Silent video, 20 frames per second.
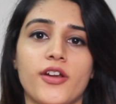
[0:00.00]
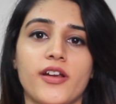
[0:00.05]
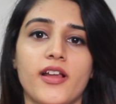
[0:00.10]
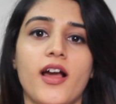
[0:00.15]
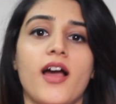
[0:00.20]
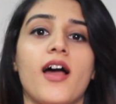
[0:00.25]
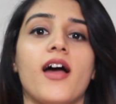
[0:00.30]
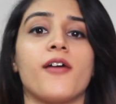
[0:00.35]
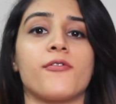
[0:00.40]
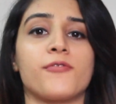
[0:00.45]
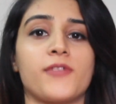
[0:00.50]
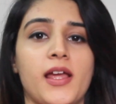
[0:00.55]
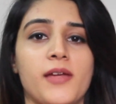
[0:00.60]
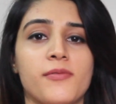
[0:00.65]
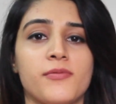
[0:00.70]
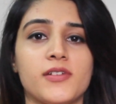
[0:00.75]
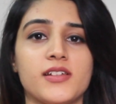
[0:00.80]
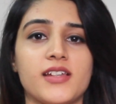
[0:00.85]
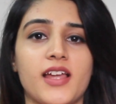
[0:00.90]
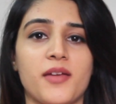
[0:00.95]
Royina, I have
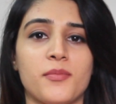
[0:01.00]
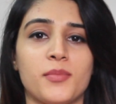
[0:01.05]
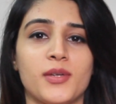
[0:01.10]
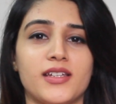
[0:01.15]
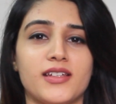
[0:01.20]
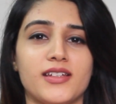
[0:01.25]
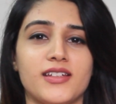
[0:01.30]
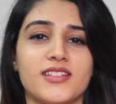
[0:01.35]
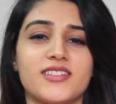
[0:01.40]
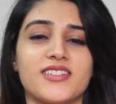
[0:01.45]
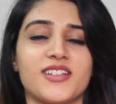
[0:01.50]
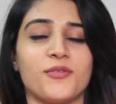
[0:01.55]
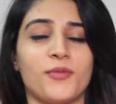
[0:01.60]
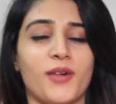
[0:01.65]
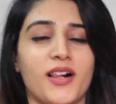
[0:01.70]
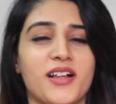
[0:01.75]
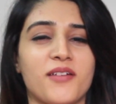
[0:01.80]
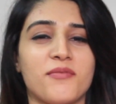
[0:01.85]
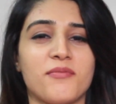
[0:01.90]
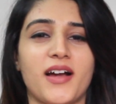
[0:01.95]
type 1 diabetes and
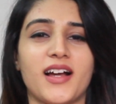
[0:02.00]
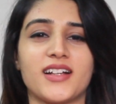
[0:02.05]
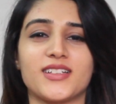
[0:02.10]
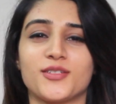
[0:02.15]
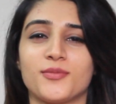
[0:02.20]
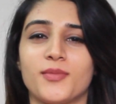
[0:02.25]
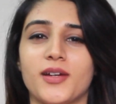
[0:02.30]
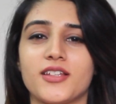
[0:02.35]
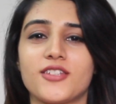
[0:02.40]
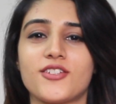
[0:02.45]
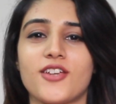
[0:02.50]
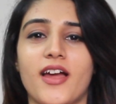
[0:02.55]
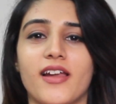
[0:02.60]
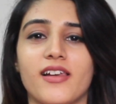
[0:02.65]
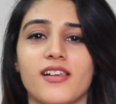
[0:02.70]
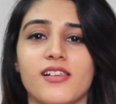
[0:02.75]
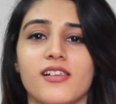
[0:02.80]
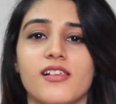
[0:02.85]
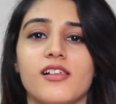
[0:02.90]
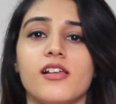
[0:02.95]
welcome back to my
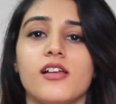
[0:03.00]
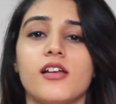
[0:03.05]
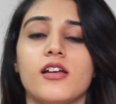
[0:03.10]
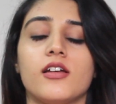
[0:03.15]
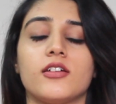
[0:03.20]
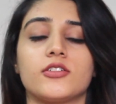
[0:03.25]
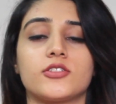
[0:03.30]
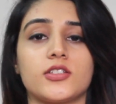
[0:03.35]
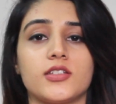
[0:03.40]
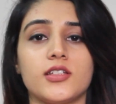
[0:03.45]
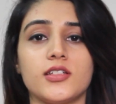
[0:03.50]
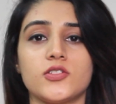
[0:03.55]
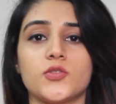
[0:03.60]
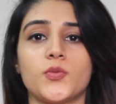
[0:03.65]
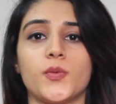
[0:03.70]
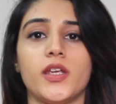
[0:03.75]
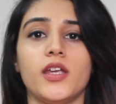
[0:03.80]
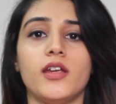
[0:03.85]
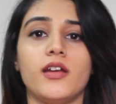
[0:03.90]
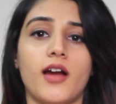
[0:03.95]
channel. So
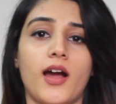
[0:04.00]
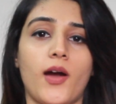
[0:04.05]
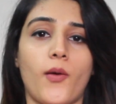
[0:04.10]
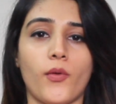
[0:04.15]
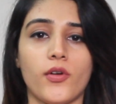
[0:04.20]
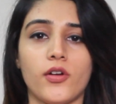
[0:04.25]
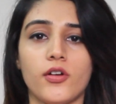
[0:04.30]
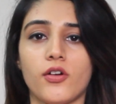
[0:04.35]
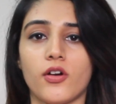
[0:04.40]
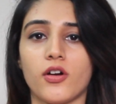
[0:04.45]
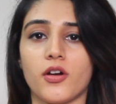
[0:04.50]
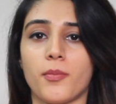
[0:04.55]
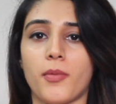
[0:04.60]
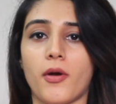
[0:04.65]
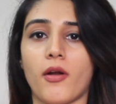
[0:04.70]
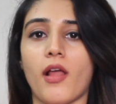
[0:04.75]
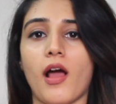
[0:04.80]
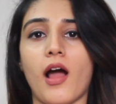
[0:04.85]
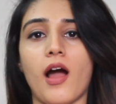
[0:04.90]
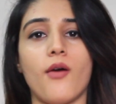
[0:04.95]
this week I want to talk
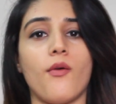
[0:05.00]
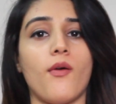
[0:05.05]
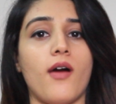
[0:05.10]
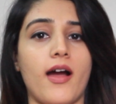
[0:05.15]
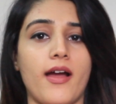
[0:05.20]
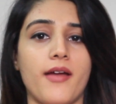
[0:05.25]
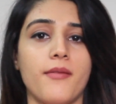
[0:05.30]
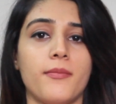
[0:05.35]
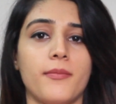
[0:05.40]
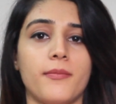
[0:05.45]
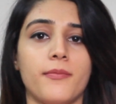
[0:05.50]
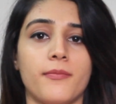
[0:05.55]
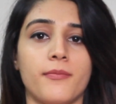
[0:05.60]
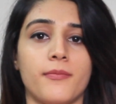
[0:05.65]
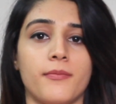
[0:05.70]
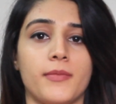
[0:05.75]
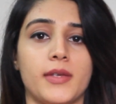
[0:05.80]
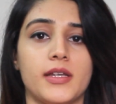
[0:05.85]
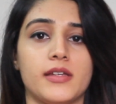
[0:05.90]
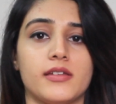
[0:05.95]
about how I
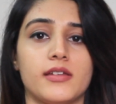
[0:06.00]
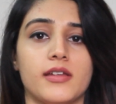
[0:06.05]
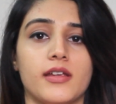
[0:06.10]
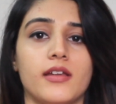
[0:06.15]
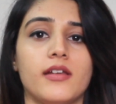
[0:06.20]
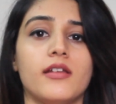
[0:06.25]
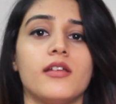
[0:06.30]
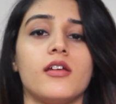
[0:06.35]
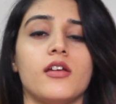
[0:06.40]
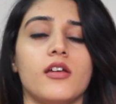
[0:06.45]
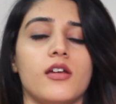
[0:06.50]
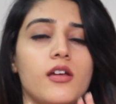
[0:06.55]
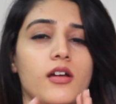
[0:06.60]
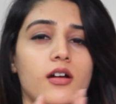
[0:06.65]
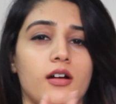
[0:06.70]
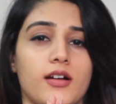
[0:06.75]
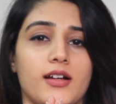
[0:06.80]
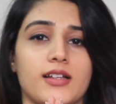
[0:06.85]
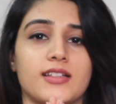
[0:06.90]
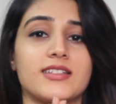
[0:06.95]
maintain
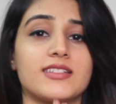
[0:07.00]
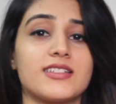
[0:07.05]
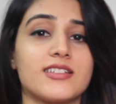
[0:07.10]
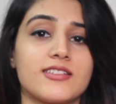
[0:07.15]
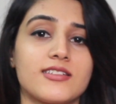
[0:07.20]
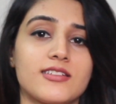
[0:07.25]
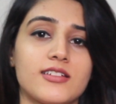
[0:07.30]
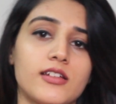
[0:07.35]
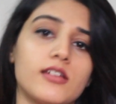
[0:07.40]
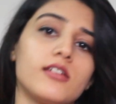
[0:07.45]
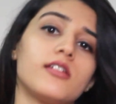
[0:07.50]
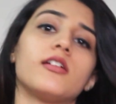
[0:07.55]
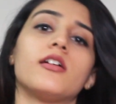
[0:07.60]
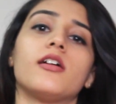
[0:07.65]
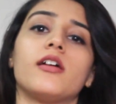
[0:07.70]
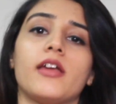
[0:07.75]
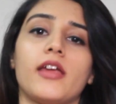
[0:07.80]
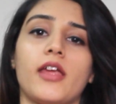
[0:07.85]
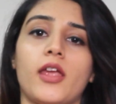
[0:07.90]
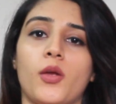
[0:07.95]
a consistent
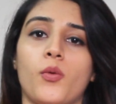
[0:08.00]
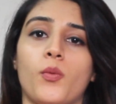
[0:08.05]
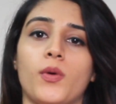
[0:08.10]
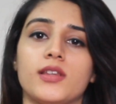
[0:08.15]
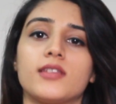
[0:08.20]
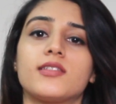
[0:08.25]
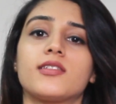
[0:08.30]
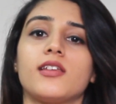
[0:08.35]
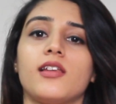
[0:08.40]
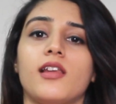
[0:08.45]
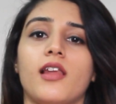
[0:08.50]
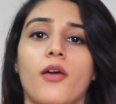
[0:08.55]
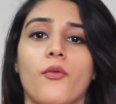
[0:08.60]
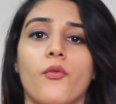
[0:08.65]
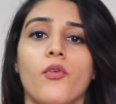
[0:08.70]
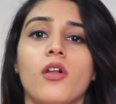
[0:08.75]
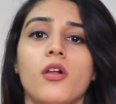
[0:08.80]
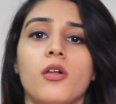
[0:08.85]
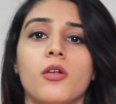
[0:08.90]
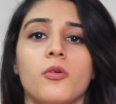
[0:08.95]
A1c
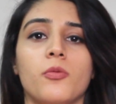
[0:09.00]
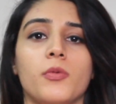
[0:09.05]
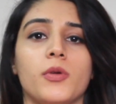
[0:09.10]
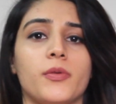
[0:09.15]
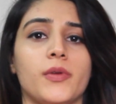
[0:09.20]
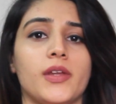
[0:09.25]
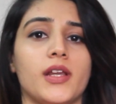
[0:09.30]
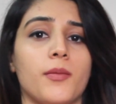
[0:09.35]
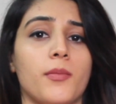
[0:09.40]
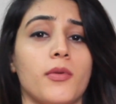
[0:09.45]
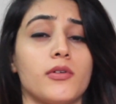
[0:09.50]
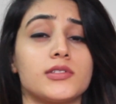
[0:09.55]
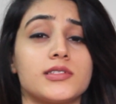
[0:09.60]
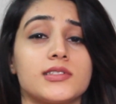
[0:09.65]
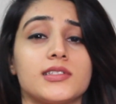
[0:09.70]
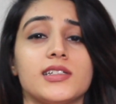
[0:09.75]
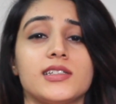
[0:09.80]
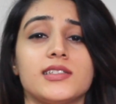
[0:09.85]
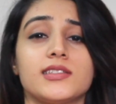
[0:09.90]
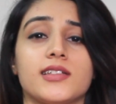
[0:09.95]
level between about
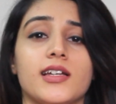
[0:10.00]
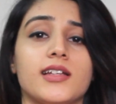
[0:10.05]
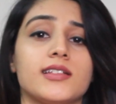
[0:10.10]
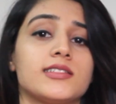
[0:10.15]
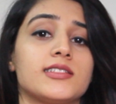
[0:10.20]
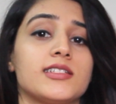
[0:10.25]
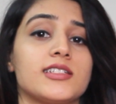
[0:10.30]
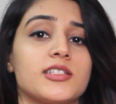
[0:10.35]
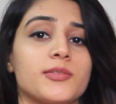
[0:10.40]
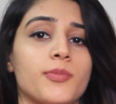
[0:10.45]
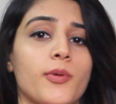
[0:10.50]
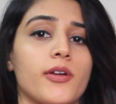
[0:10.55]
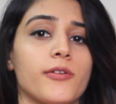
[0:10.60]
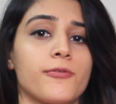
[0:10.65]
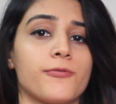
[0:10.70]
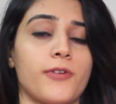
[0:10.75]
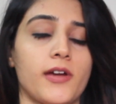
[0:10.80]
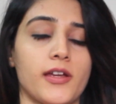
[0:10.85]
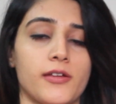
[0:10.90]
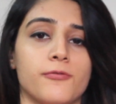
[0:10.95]
6 and
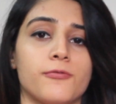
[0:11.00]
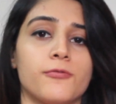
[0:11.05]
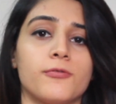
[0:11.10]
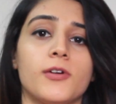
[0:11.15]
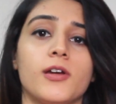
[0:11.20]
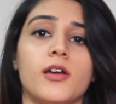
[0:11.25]
6.5.